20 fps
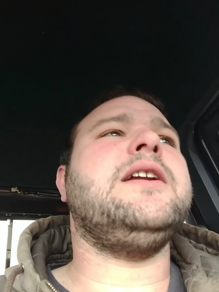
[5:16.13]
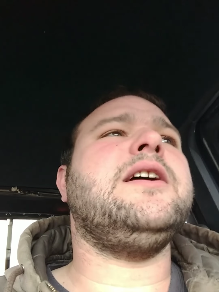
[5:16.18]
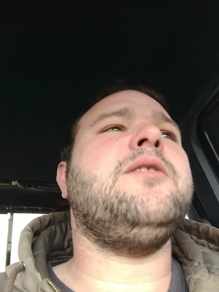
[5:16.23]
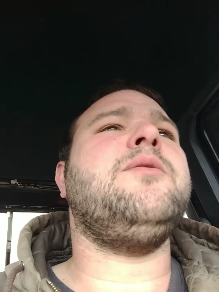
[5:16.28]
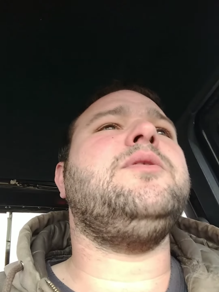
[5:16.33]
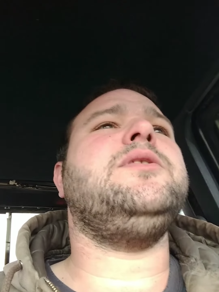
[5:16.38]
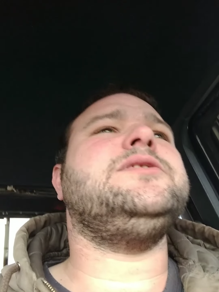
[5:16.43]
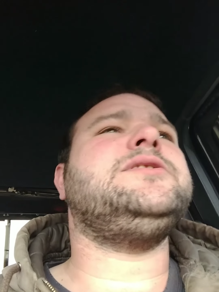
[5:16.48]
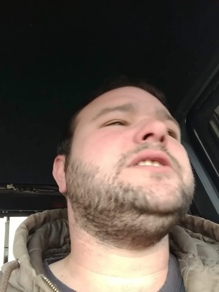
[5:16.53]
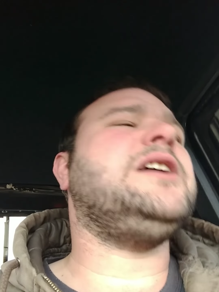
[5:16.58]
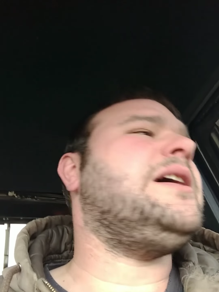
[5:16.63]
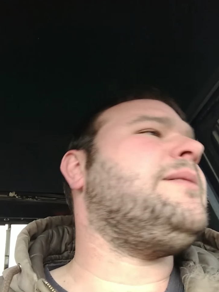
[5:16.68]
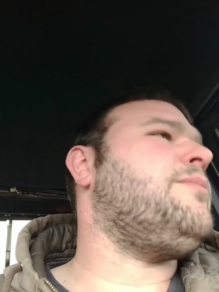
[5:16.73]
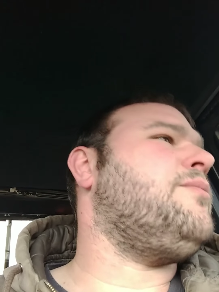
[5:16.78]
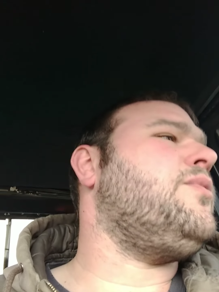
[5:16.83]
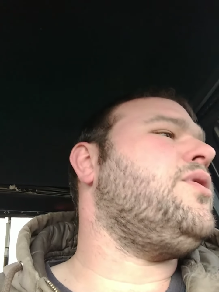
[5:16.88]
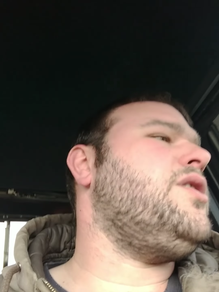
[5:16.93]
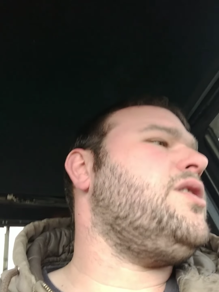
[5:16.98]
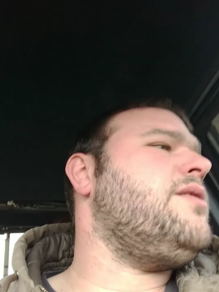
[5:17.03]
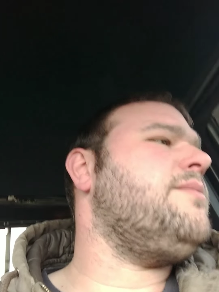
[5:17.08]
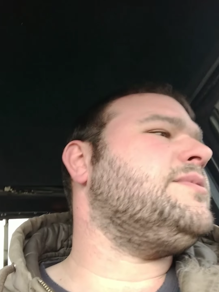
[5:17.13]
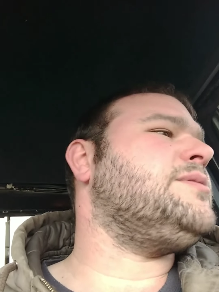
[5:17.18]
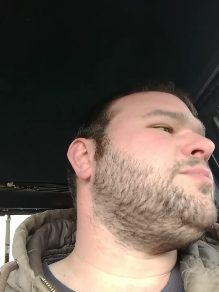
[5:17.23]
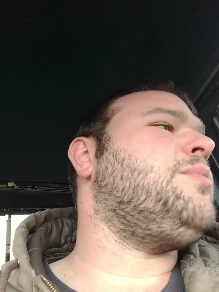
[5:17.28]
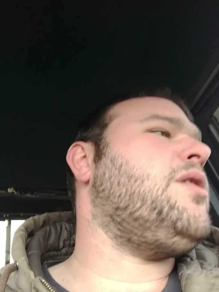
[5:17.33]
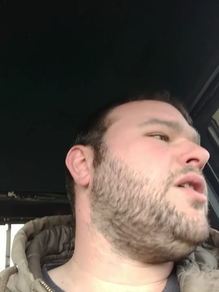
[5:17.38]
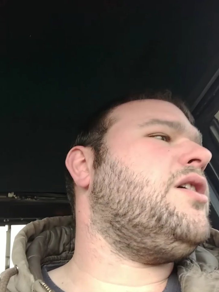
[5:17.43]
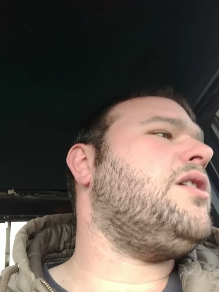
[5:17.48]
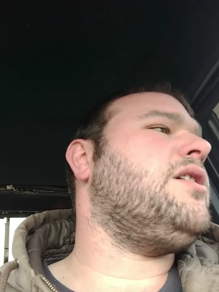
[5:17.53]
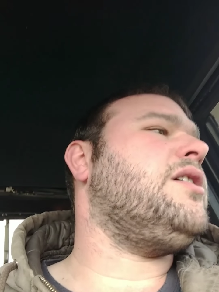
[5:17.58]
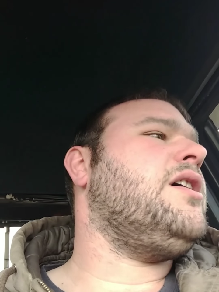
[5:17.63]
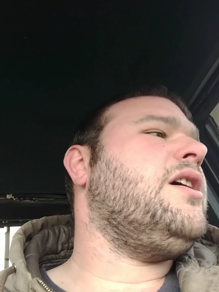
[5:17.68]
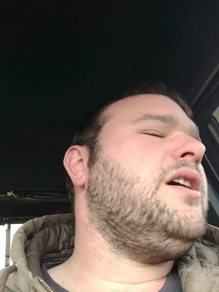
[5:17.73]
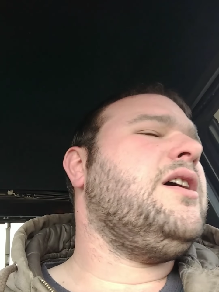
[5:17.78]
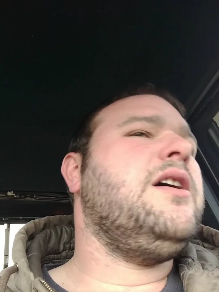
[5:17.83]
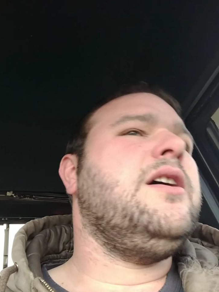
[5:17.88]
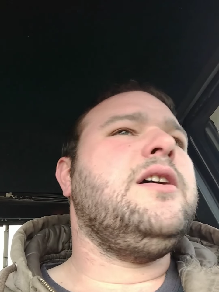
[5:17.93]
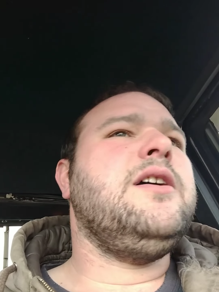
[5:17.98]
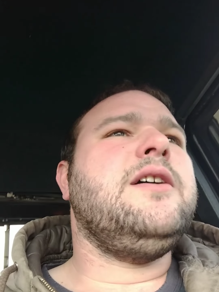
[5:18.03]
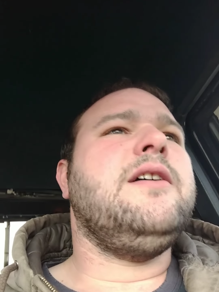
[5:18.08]
I will stop in Williamsburg
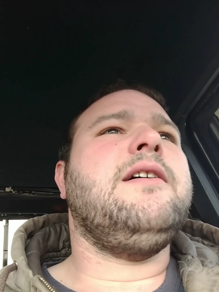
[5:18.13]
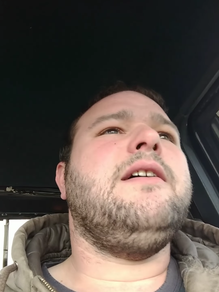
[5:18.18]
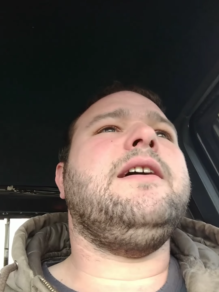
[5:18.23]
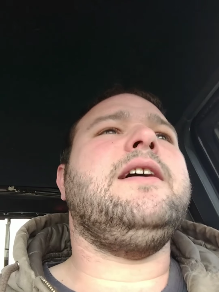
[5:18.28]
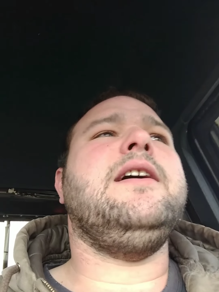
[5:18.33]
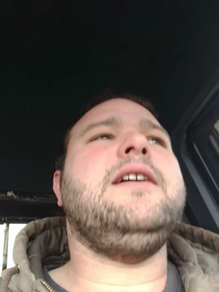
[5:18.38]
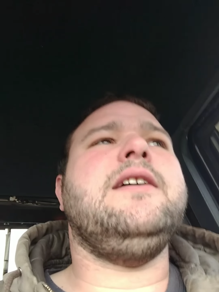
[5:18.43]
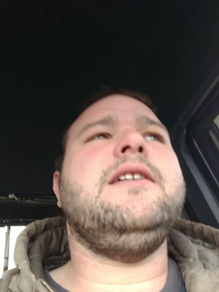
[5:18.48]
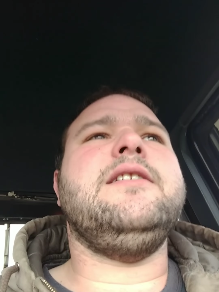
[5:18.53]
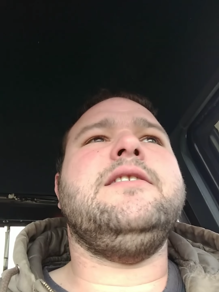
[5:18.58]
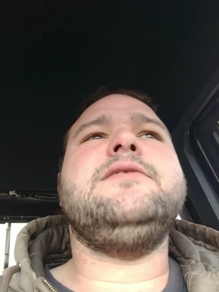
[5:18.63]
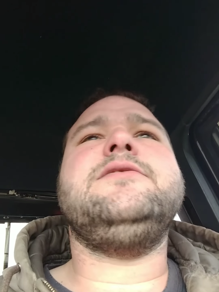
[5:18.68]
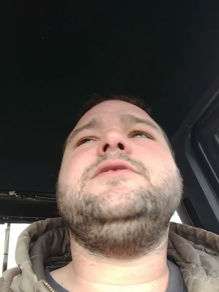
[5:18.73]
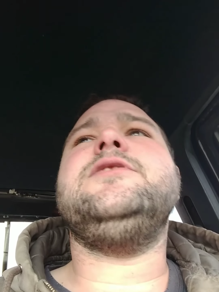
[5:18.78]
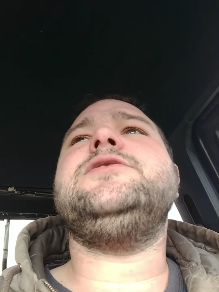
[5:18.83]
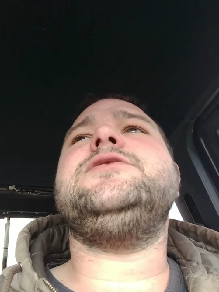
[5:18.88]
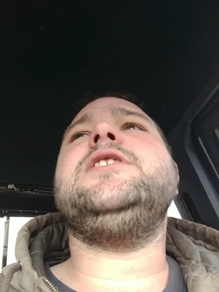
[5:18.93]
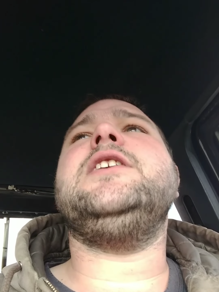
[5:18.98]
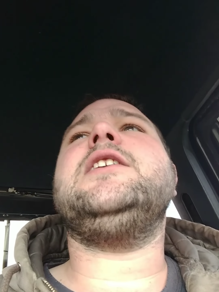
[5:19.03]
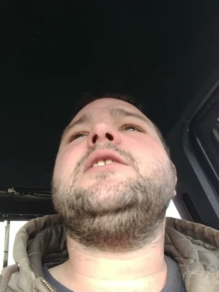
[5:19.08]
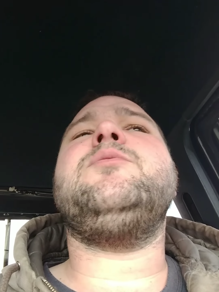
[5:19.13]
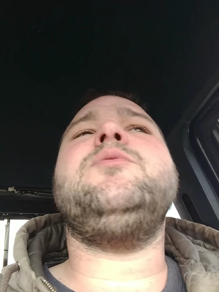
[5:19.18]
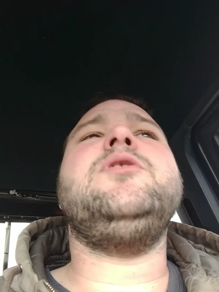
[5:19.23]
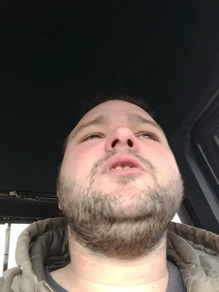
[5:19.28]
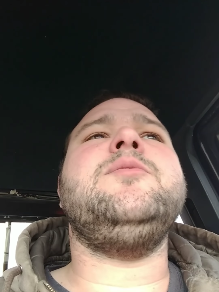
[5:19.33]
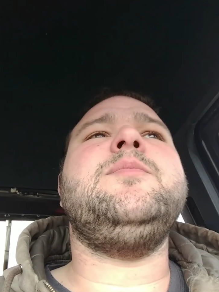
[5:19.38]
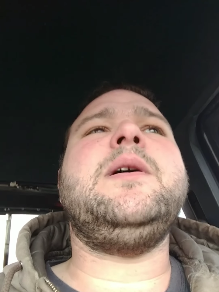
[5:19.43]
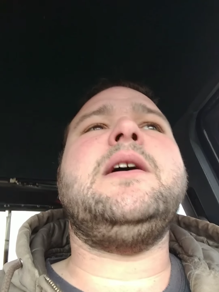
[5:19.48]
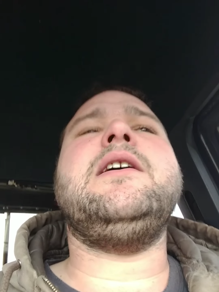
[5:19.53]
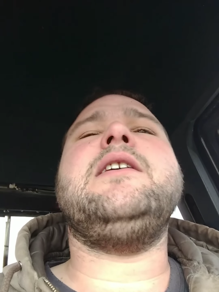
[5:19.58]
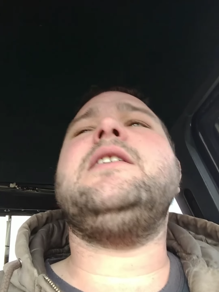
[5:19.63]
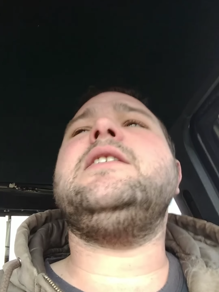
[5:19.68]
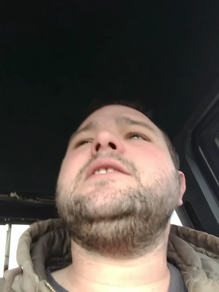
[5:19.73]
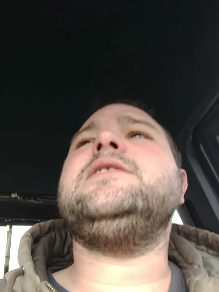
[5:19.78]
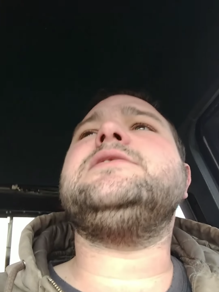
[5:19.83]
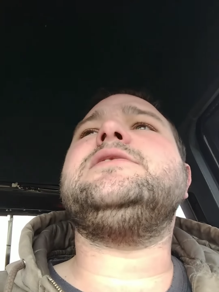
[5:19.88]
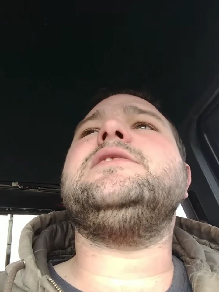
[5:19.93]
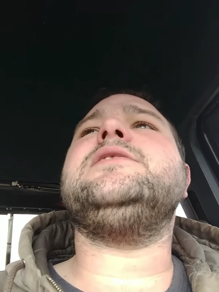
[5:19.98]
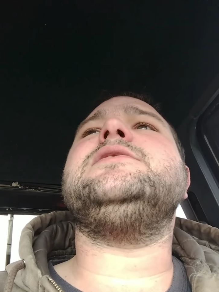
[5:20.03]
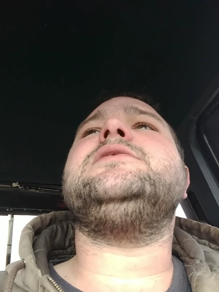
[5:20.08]
to check wheel
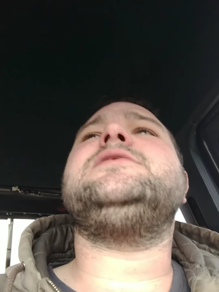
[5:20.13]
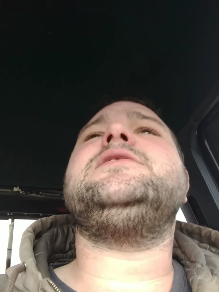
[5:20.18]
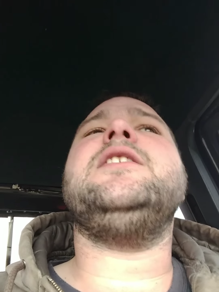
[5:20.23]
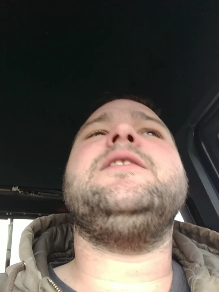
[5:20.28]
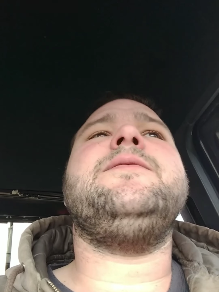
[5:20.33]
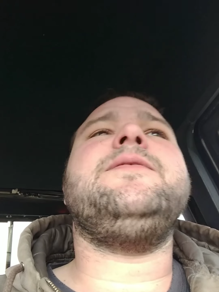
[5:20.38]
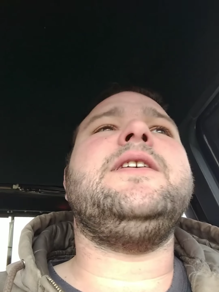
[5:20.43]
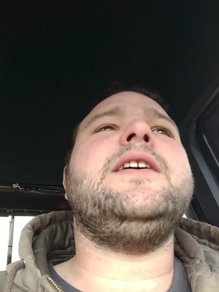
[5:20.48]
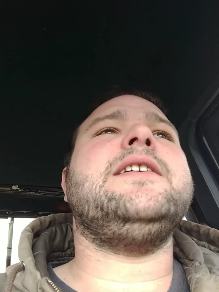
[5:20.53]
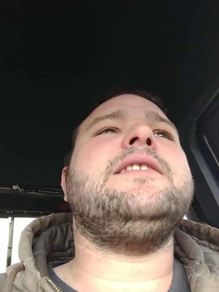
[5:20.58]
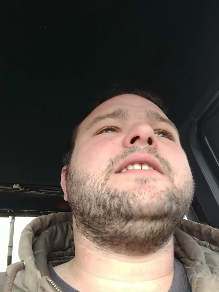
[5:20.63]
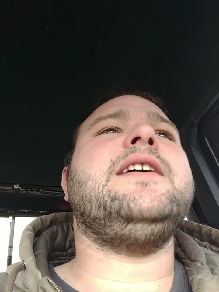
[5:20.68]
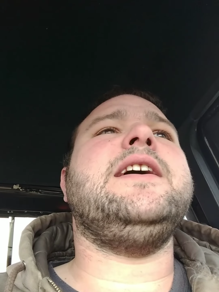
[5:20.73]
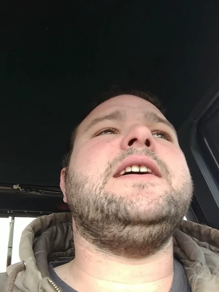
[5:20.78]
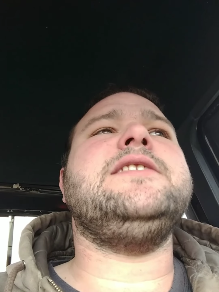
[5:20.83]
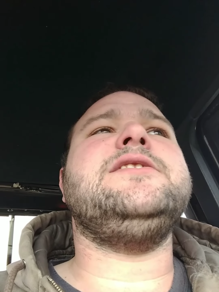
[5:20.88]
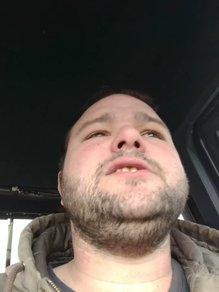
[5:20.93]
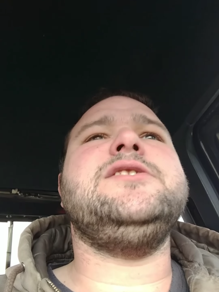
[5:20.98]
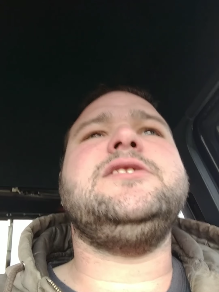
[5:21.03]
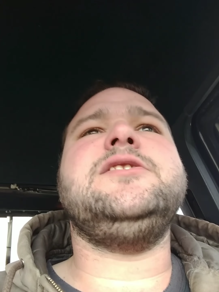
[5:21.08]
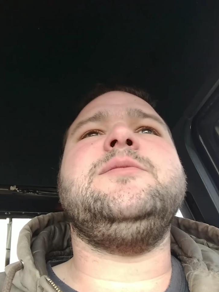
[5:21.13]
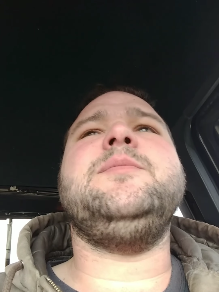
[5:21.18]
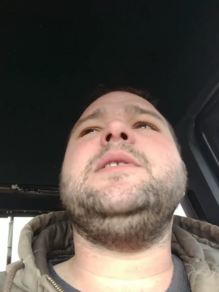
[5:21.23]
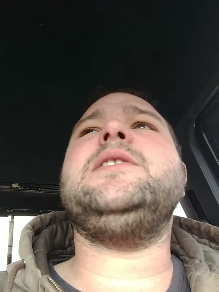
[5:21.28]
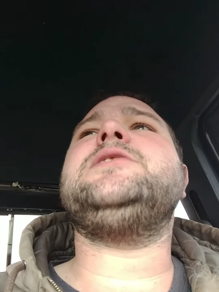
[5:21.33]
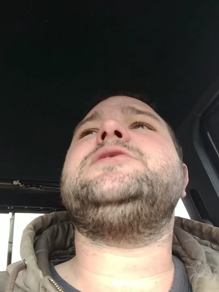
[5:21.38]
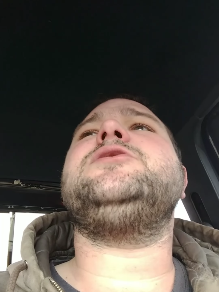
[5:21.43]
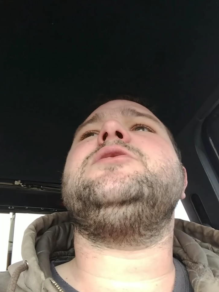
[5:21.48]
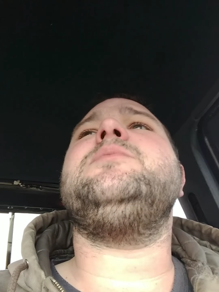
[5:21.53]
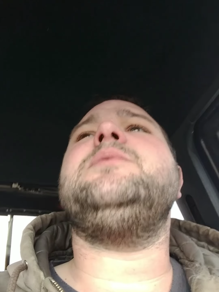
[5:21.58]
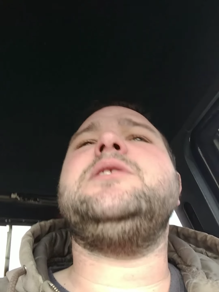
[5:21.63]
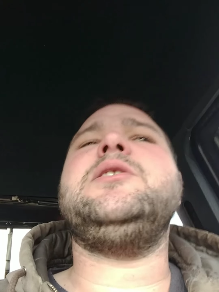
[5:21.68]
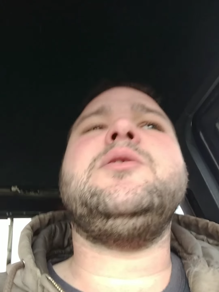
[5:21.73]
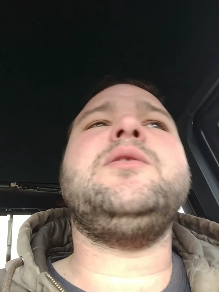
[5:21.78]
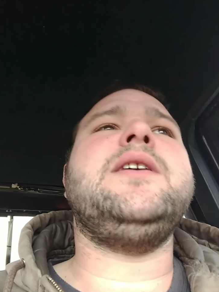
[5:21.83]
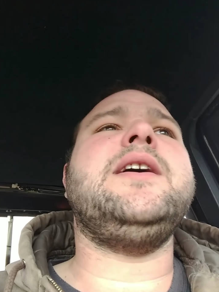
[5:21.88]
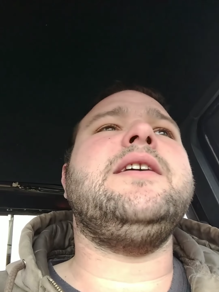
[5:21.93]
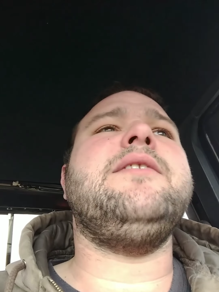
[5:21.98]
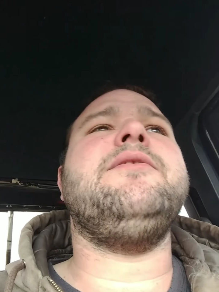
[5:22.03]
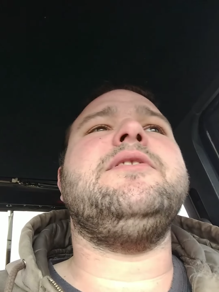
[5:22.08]
bearings and stuff like that, just to make sure we
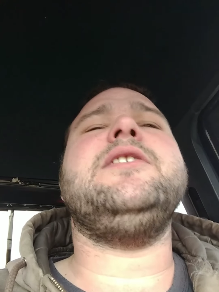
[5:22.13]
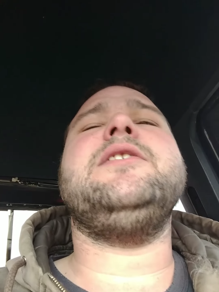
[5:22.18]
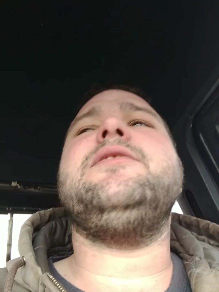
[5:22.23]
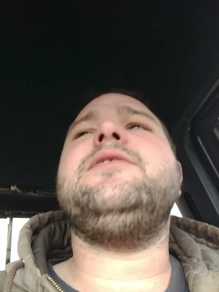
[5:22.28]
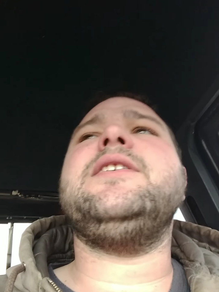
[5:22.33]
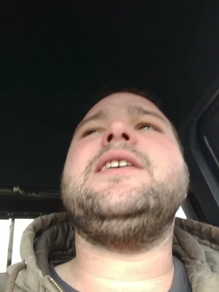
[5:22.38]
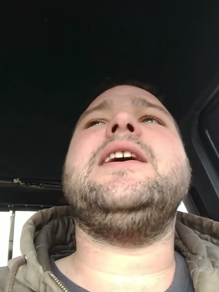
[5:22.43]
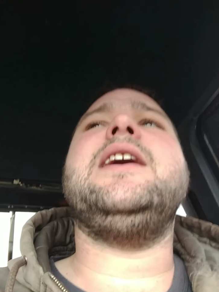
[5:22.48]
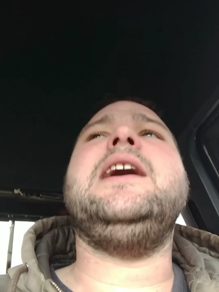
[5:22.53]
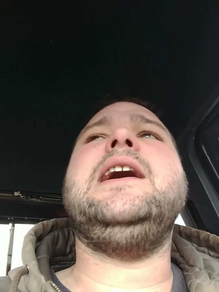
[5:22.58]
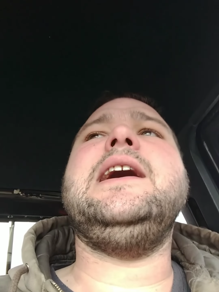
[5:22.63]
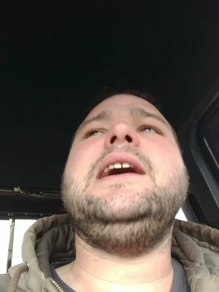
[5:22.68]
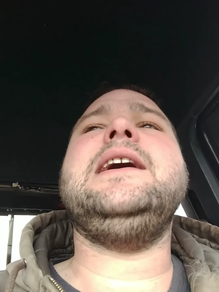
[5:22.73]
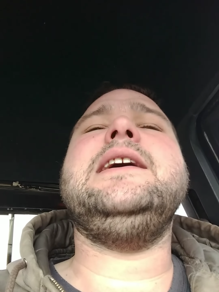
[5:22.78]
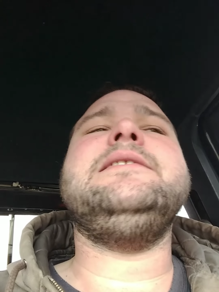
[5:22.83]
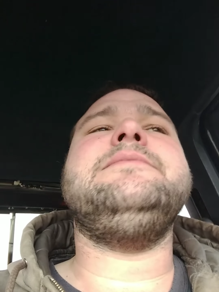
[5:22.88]
don't have anything hot.